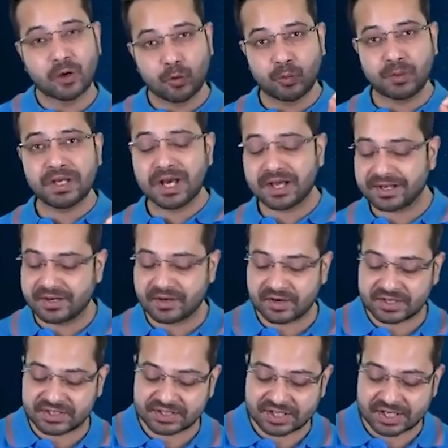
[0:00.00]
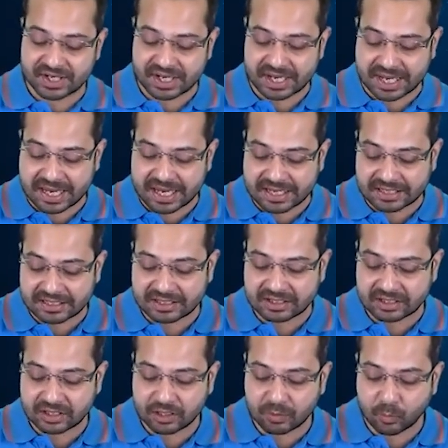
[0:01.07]
We are interested
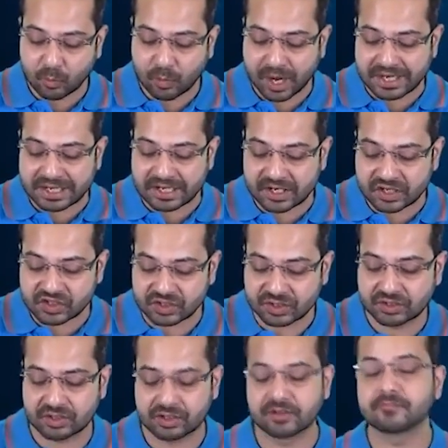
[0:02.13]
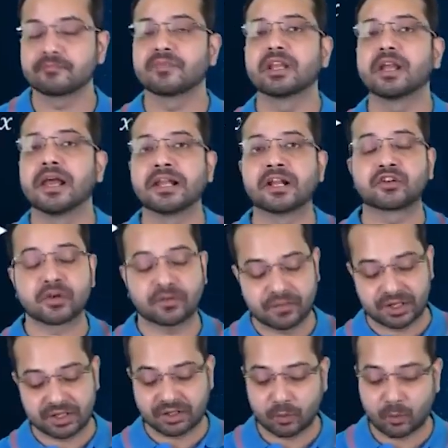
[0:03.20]
in the y direction, the electric
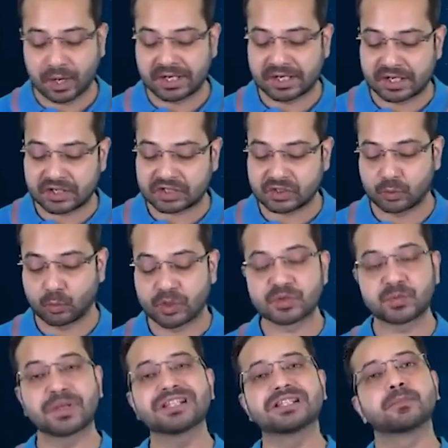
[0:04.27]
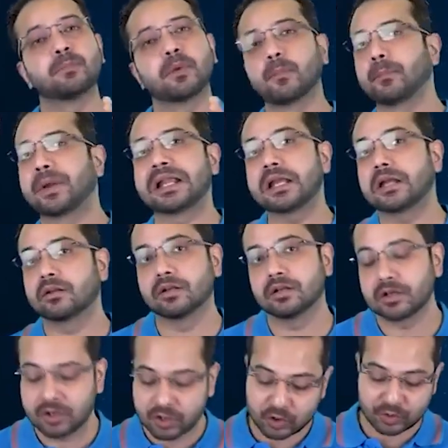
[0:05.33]
field in the y direction, which means
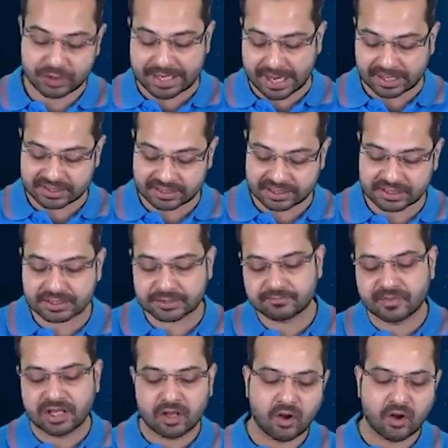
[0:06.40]
perpendicular to the axis.